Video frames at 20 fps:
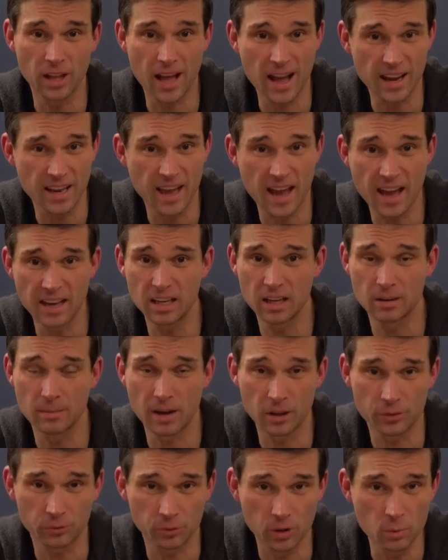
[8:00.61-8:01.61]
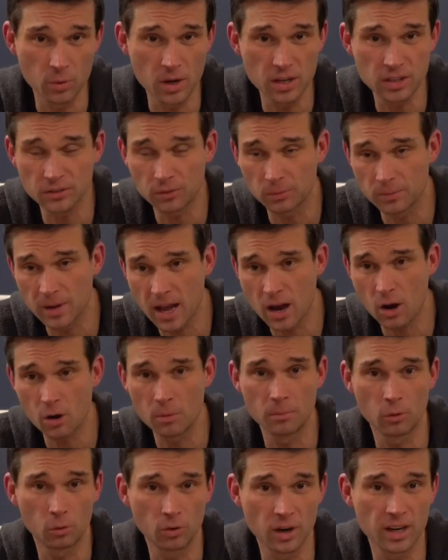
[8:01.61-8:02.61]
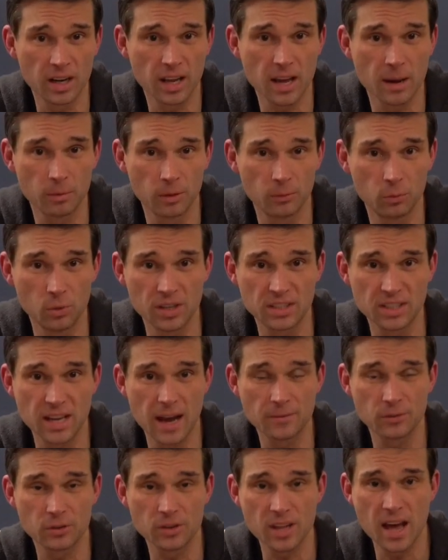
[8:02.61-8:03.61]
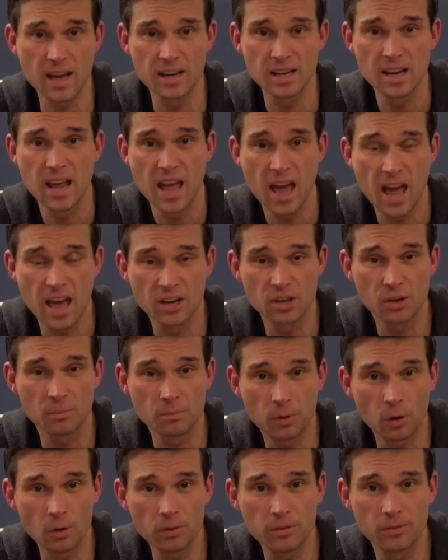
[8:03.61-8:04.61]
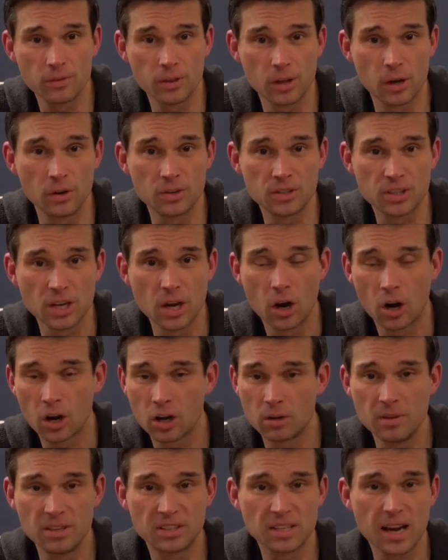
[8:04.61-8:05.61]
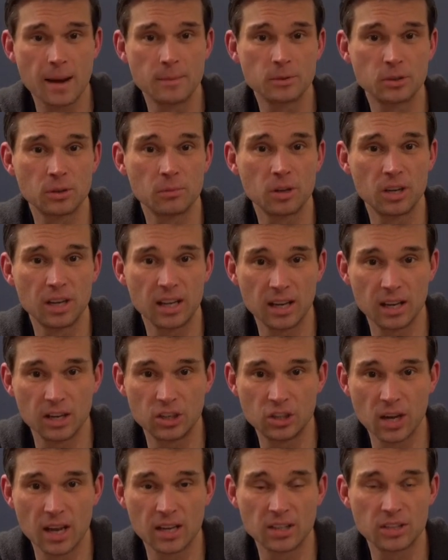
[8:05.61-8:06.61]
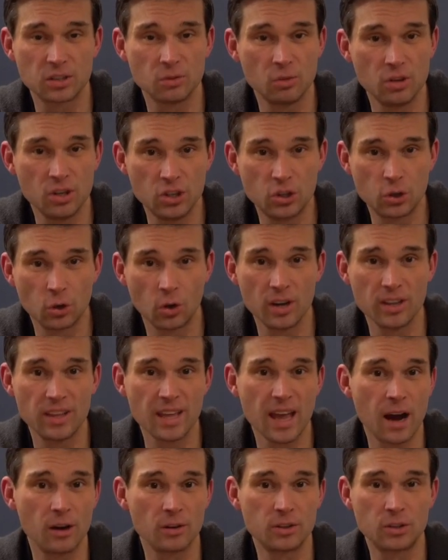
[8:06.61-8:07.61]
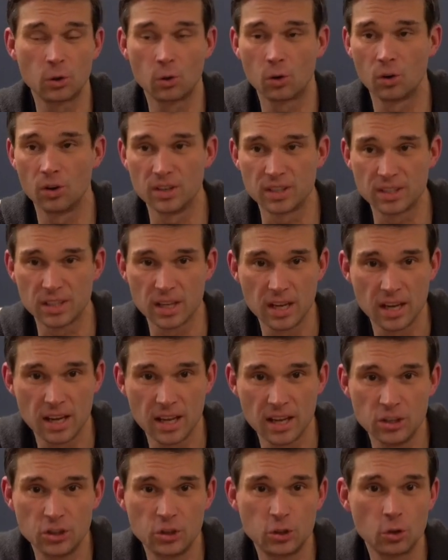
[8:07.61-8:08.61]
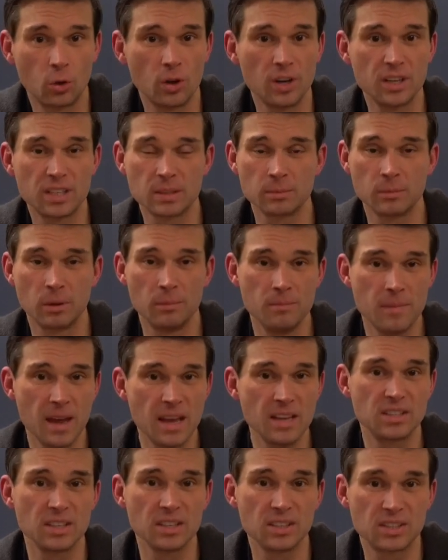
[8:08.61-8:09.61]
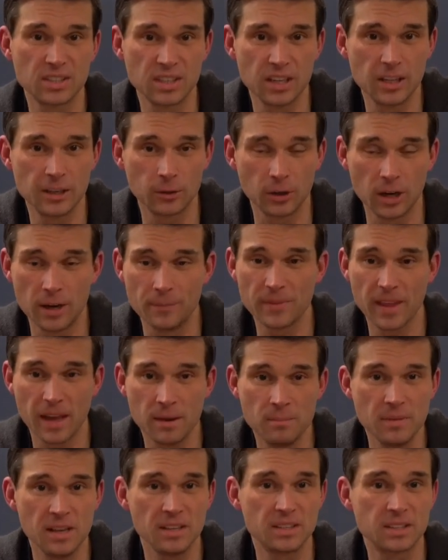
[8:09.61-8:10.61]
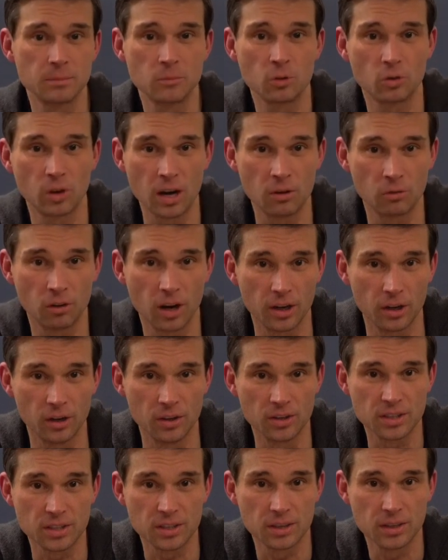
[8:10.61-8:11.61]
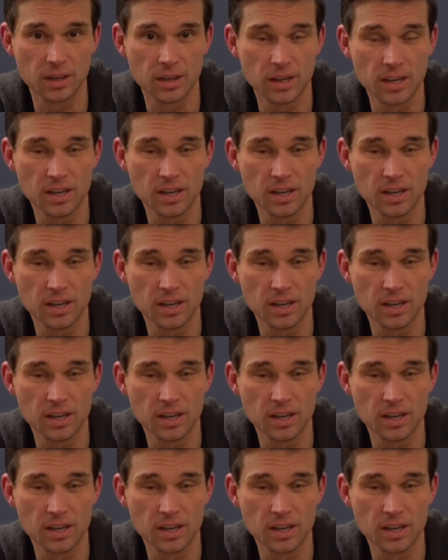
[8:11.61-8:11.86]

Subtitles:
Black Canyon about 3 weeks from now, Marin a couple of weeks after that, and both of those are going to be times where I'm going to get a chance to enjoy the outdoors, enjoy some amazing scenery, and meet some great runners.